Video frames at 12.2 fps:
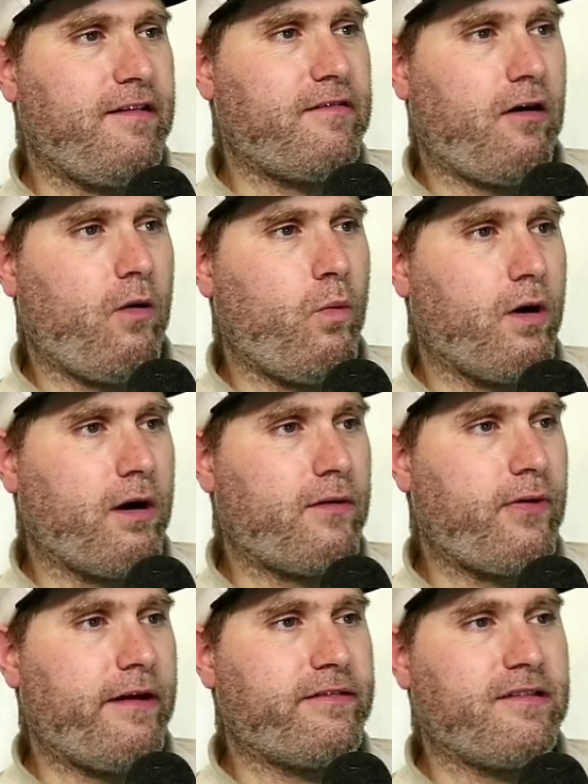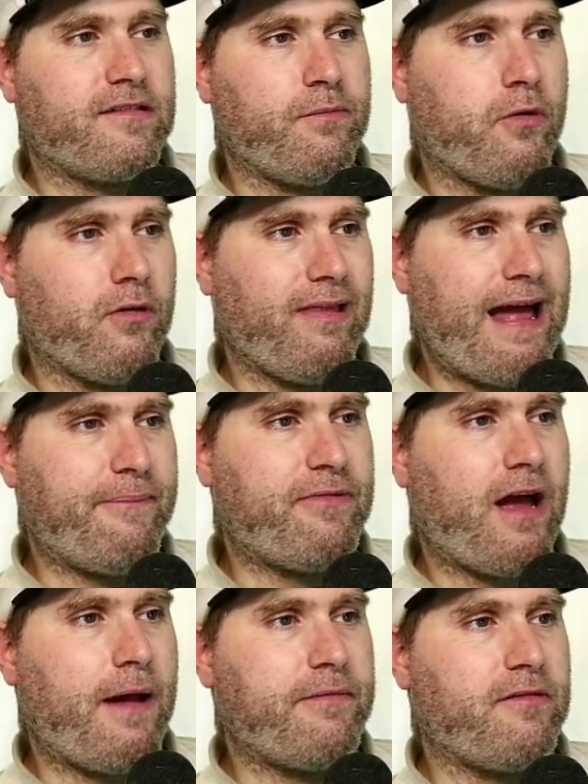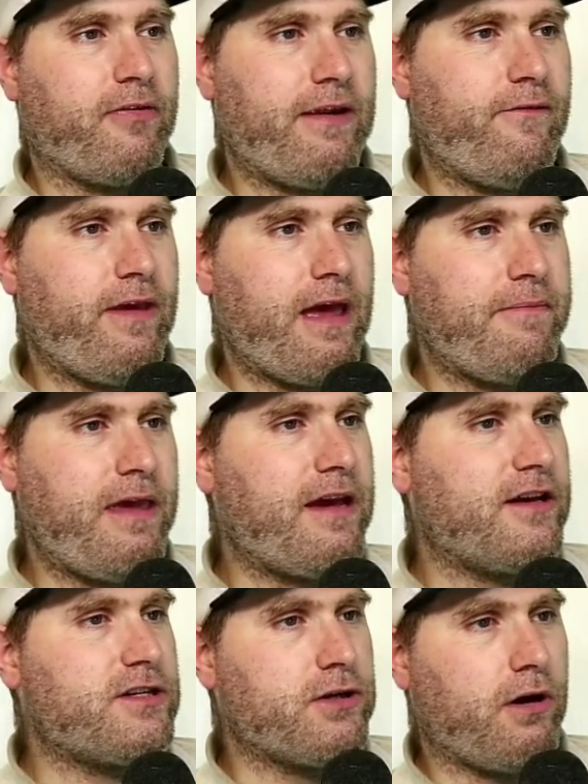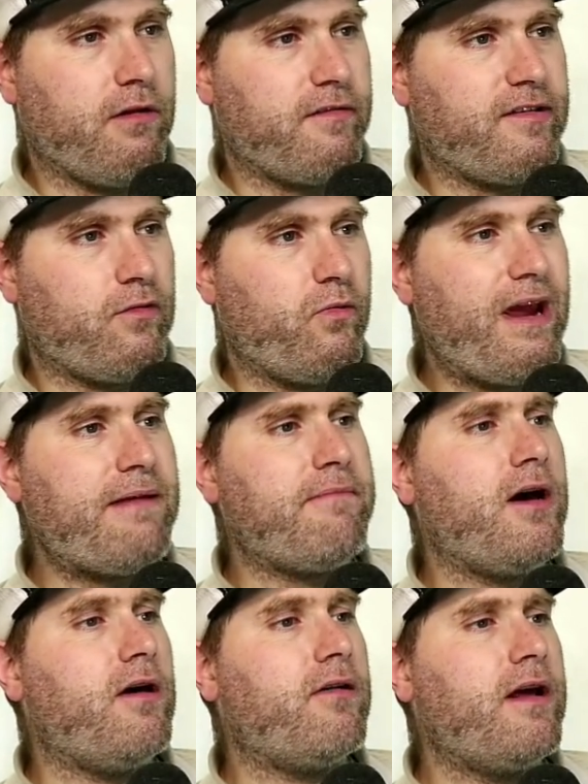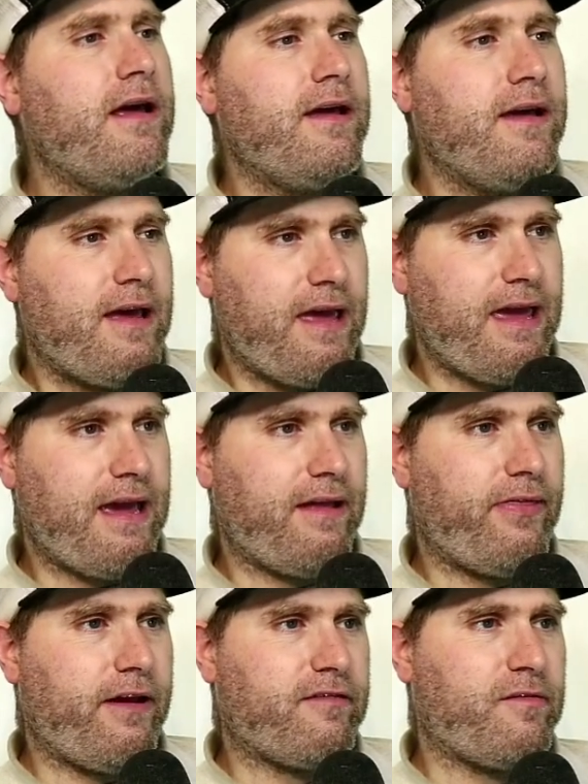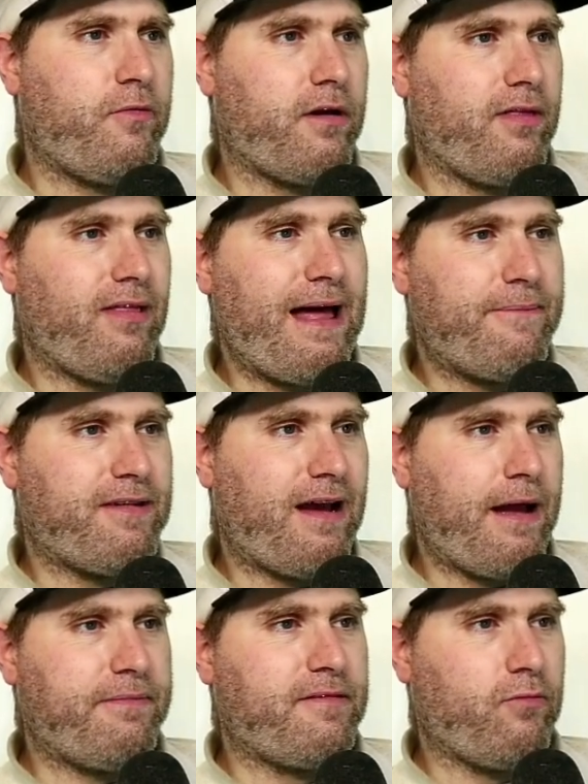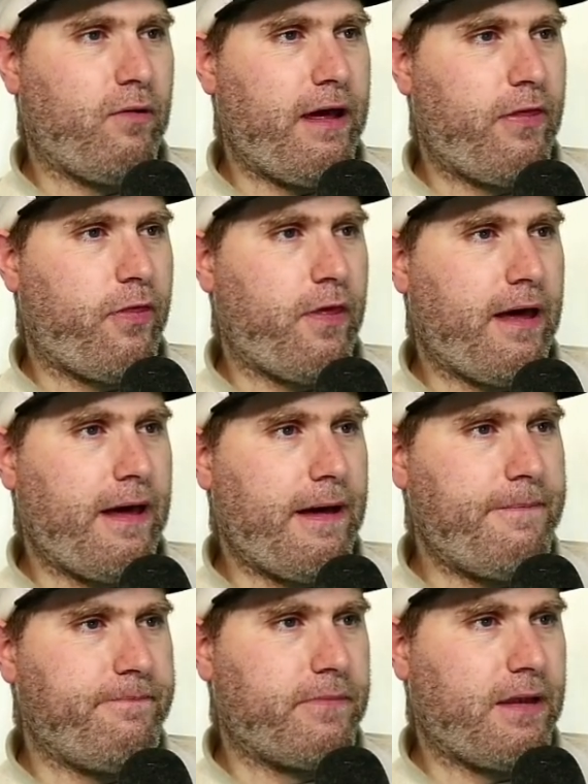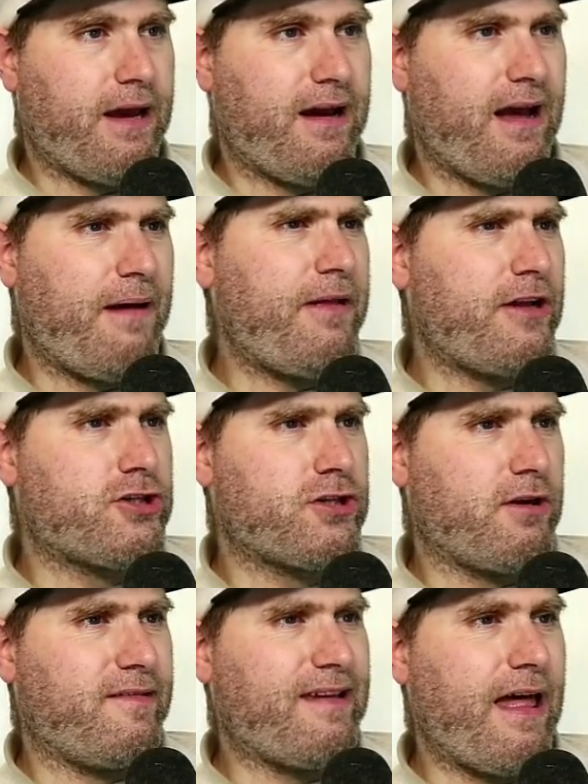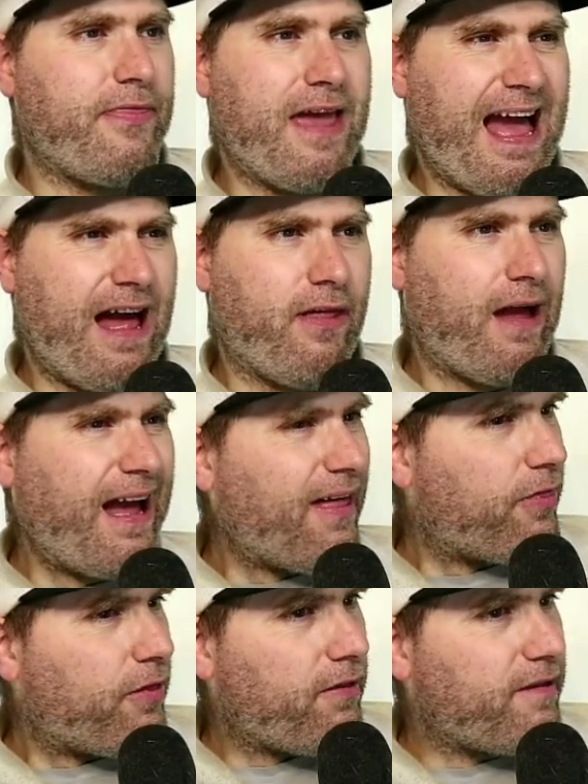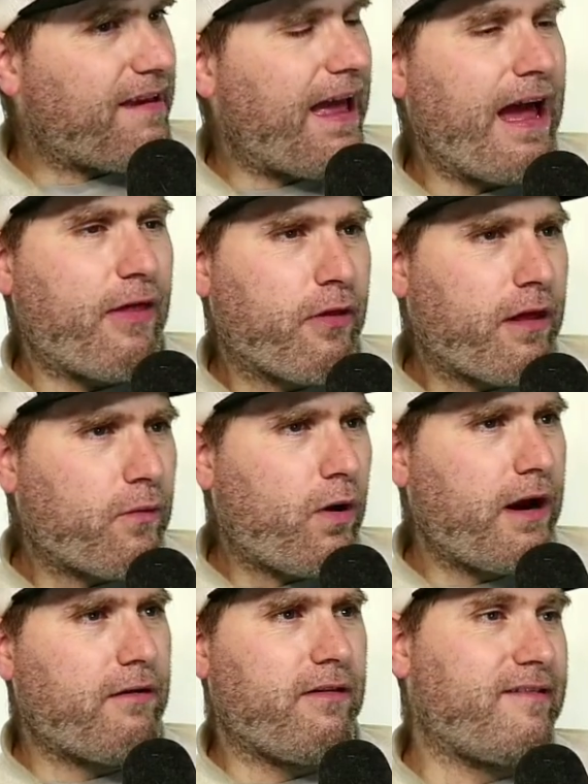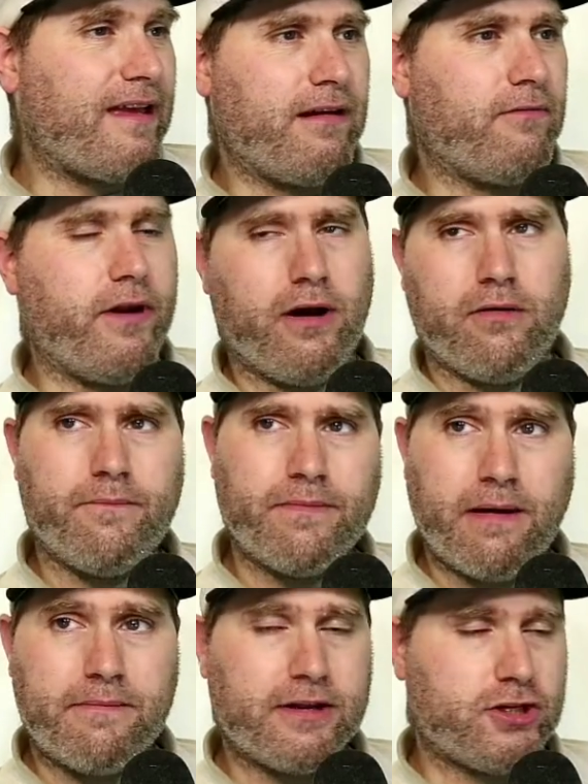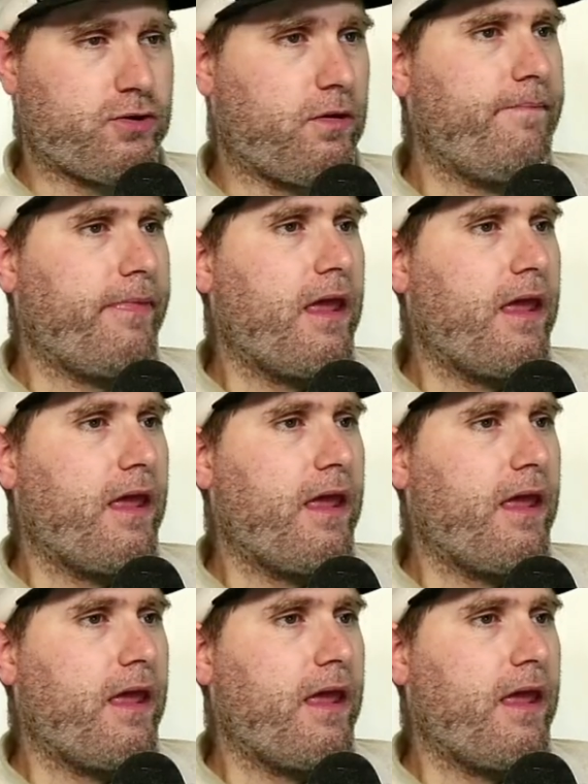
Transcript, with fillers: These all work. They also support laptops with NVMe controllers in RAID mode, and they're supporting laptops with. Um, uh, I'm not sure. Is that the Athlon? Is that Athlon wireless? I don't know. I'm not sure.